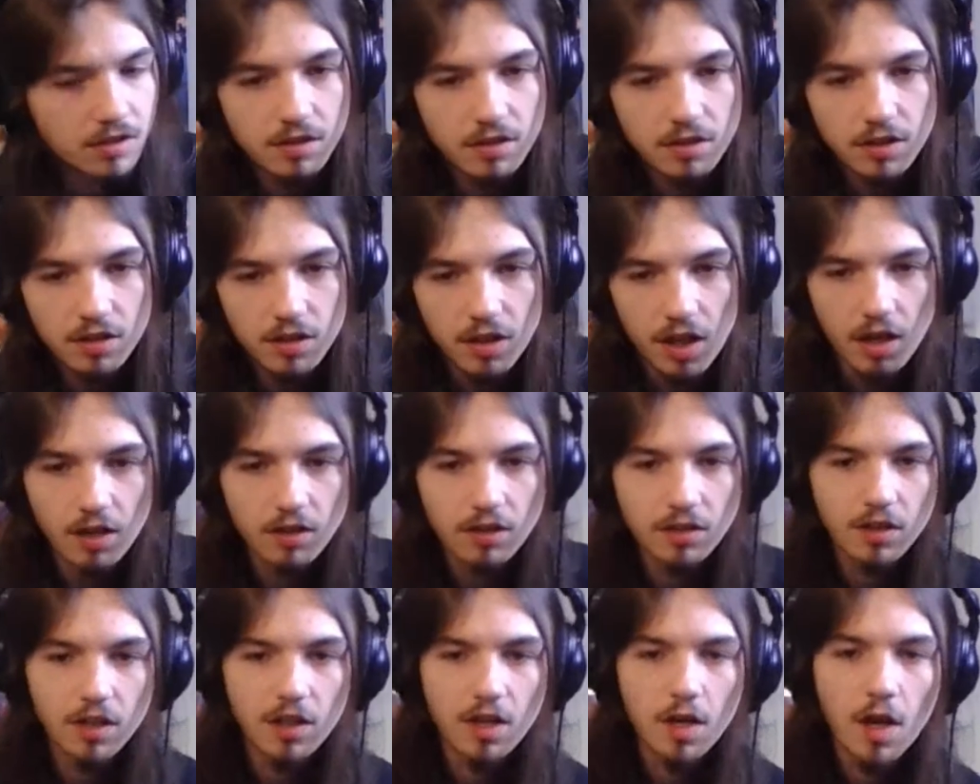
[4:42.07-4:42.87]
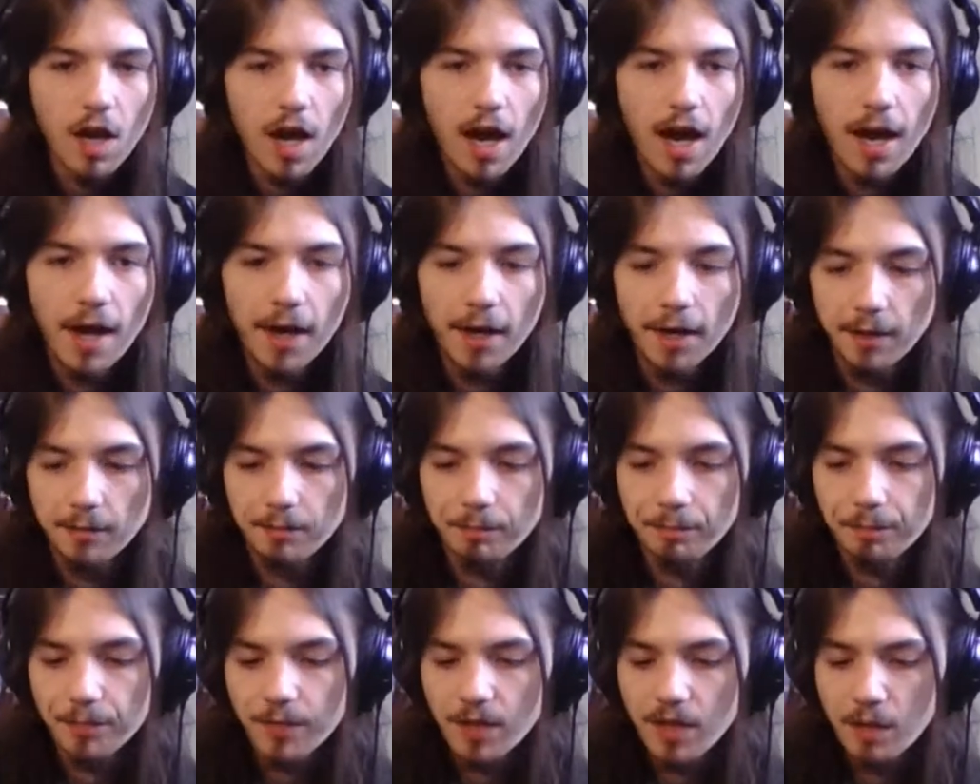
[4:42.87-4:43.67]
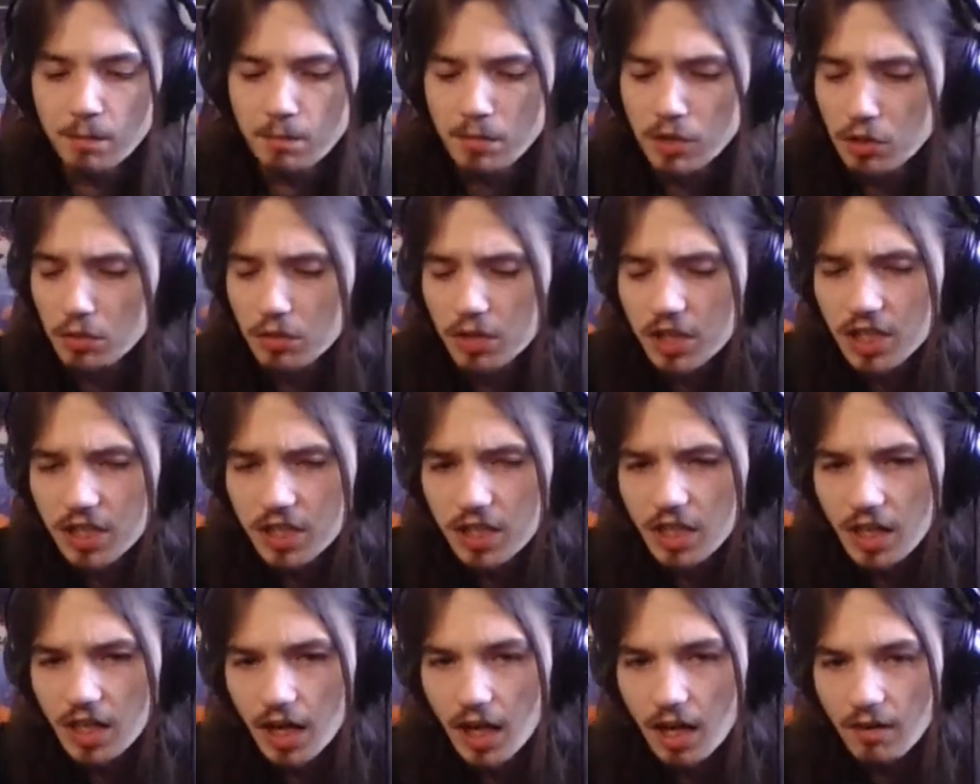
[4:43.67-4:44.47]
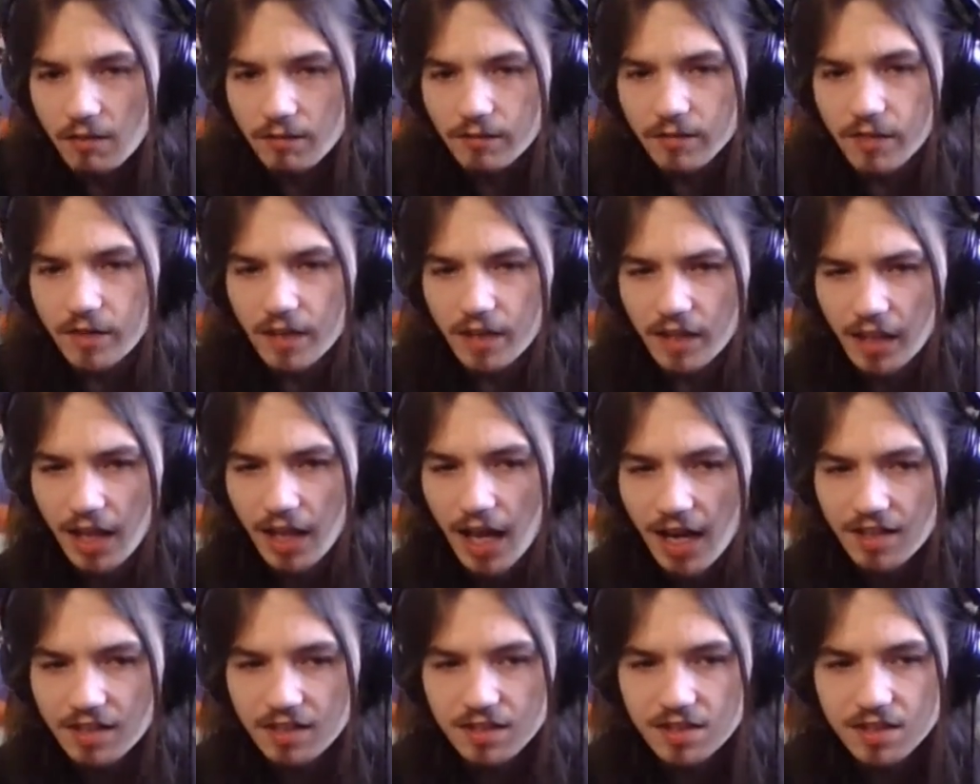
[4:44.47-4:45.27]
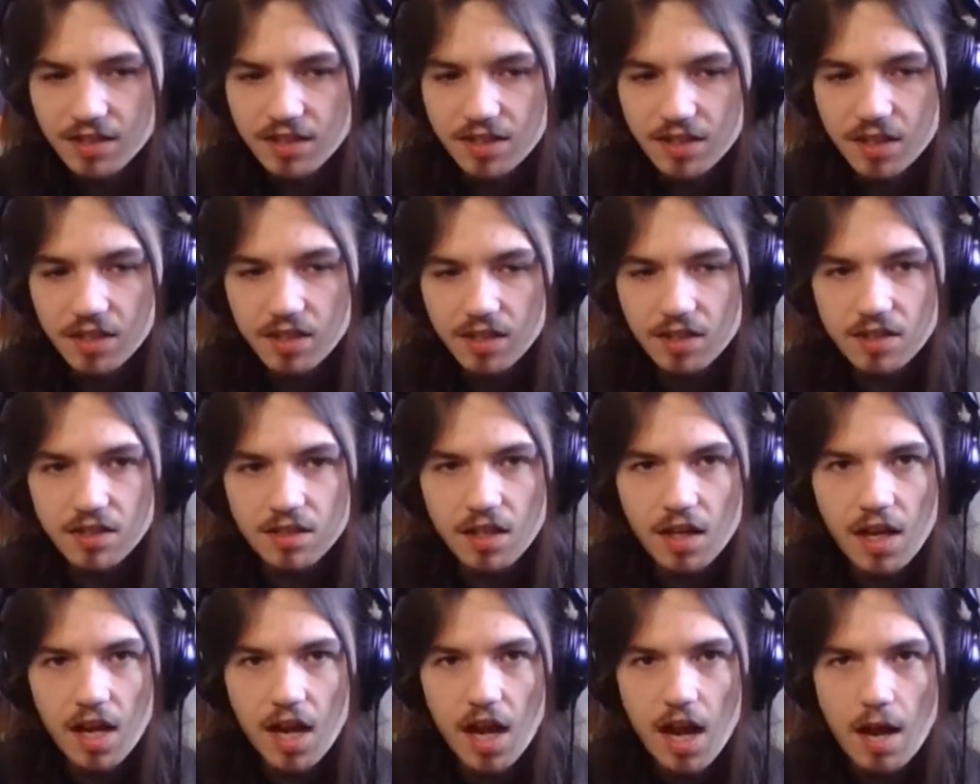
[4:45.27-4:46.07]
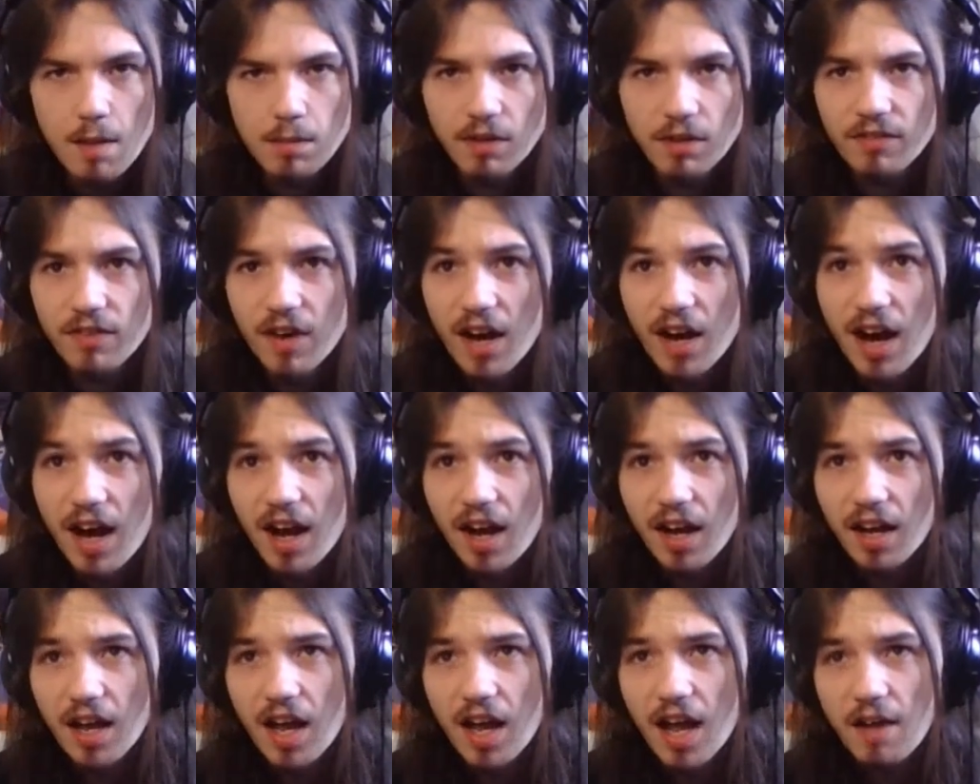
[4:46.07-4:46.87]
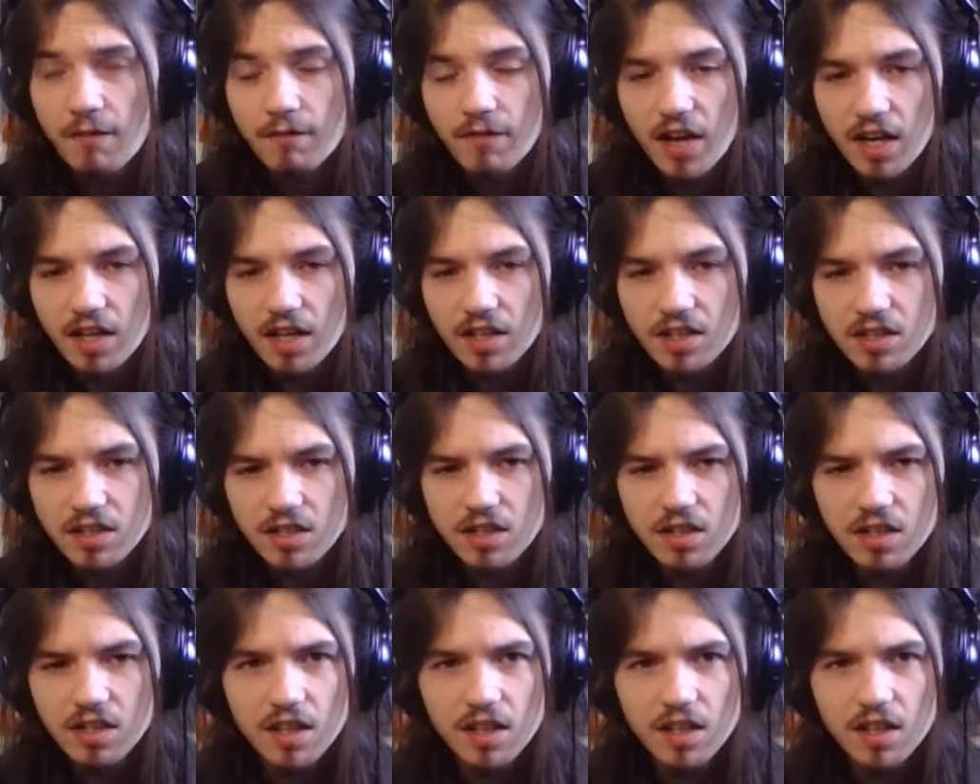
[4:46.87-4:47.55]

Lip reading: The beauty of the Line 6 Amplify FX,